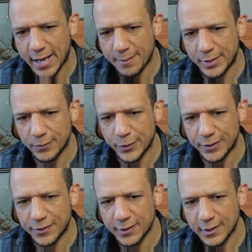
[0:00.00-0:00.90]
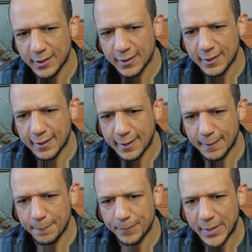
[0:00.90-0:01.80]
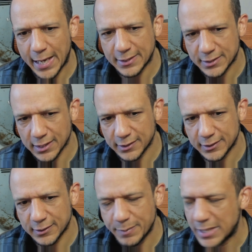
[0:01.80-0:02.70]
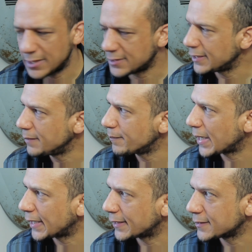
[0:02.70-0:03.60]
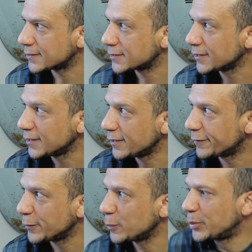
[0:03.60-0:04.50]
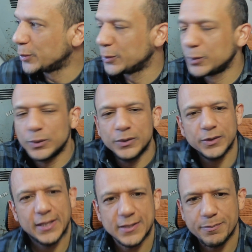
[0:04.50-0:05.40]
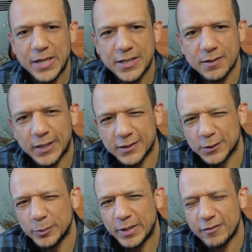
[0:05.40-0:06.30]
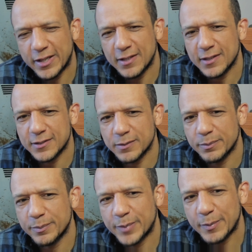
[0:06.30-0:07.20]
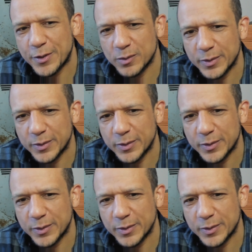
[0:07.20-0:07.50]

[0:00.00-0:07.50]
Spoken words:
Astarter's media team and Fluid Pool. There's a Medium article being written and some promotional material being written.